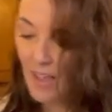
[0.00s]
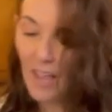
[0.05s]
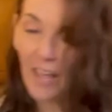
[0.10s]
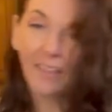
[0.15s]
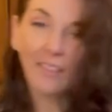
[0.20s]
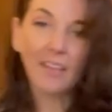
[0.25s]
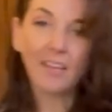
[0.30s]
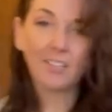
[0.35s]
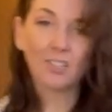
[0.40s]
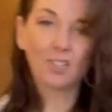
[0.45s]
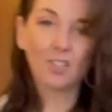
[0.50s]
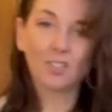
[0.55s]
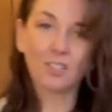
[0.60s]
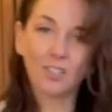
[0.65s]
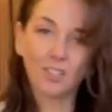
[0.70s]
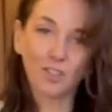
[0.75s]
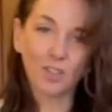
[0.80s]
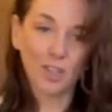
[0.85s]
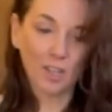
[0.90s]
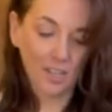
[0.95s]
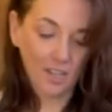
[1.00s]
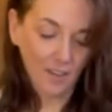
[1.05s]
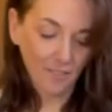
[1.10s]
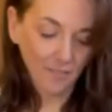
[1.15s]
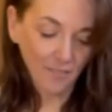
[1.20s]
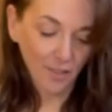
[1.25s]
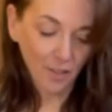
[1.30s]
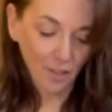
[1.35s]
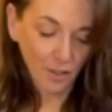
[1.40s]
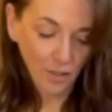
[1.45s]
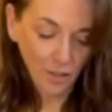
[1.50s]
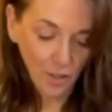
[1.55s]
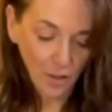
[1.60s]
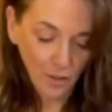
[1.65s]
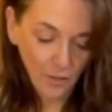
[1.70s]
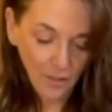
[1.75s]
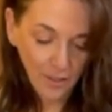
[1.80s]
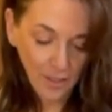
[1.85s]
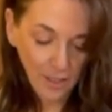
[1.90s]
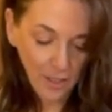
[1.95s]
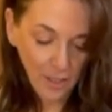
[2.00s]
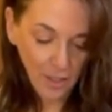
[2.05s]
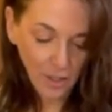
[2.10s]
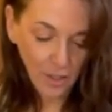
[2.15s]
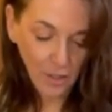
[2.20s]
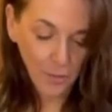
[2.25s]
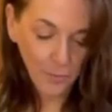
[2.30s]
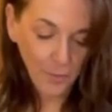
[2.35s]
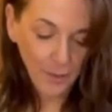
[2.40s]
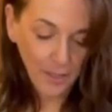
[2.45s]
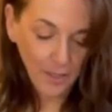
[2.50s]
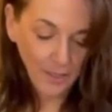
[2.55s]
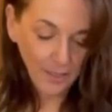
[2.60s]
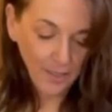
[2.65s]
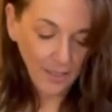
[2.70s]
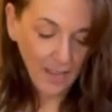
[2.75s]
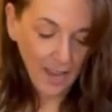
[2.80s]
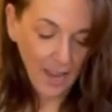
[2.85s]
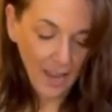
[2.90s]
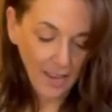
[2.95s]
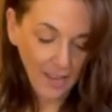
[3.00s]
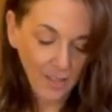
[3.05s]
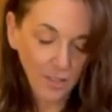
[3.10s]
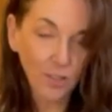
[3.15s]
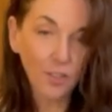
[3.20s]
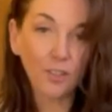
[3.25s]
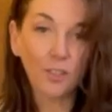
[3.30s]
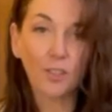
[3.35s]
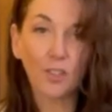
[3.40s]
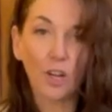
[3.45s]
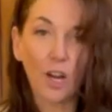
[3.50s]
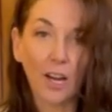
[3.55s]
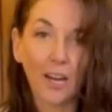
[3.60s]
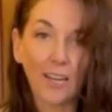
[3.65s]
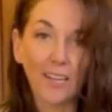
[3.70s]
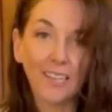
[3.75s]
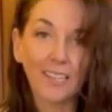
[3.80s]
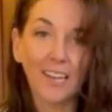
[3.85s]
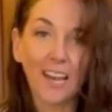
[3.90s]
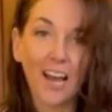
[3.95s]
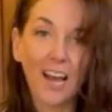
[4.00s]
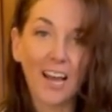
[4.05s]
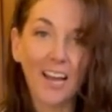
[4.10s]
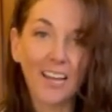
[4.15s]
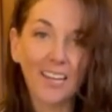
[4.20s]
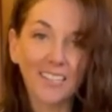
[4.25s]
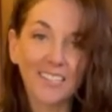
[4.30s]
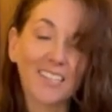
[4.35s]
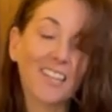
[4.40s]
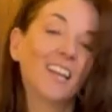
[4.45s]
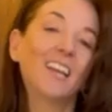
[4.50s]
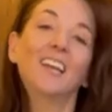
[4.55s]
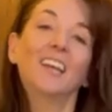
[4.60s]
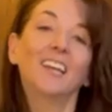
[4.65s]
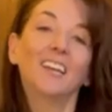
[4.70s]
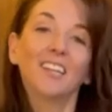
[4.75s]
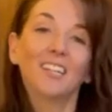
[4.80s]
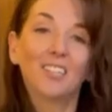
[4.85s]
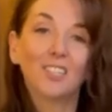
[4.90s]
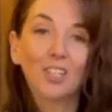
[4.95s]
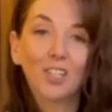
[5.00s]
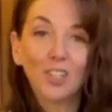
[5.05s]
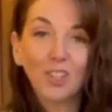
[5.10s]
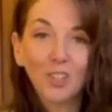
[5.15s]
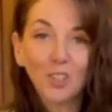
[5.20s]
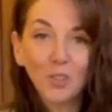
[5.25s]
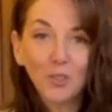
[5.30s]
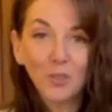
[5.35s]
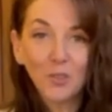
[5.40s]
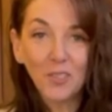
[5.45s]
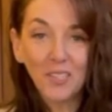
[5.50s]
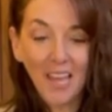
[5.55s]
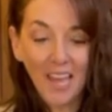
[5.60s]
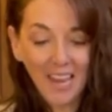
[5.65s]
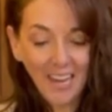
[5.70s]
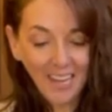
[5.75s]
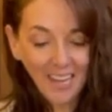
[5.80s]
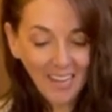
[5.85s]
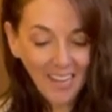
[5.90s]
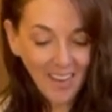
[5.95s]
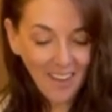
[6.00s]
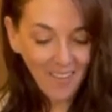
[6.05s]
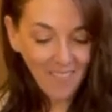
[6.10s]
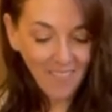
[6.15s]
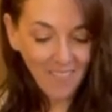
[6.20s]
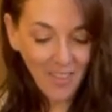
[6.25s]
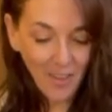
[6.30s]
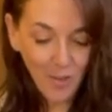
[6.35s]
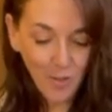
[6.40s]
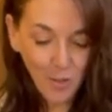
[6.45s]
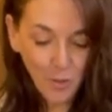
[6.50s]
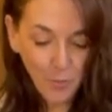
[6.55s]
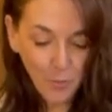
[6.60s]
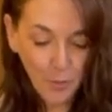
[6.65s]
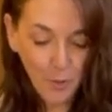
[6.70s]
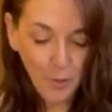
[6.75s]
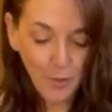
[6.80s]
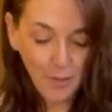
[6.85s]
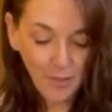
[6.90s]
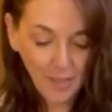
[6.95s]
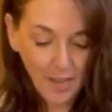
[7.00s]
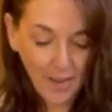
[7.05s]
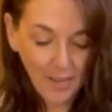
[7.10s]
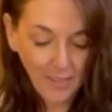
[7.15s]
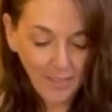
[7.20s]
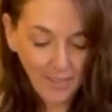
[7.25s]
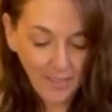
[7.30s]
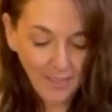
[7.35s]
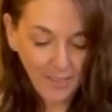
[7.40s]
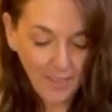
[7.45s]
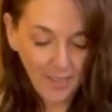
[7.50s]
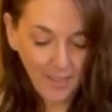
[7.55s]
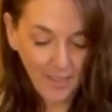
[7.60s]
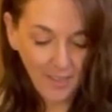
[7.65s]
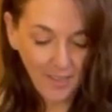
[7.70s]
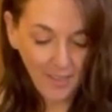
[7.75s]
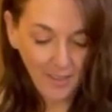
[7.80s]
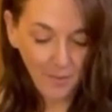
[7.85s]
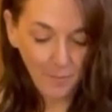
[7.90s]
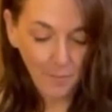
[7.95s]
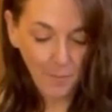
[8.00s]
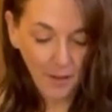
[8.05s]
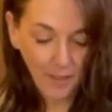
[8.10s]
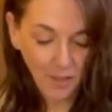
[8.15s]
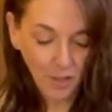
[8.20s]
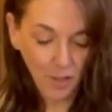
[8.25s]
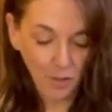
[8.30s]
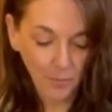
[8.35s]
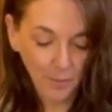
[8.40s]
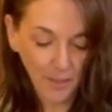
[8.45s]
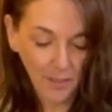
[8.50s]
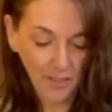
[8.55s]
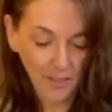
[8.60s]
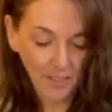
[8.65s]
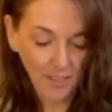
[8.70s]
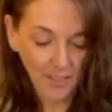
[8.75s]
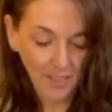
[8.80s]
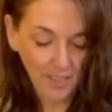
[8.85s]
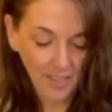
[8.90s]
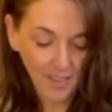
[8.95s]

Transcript: And that's just a trick I've learned over the years because again, you're trying not to lose any of those precise measurements.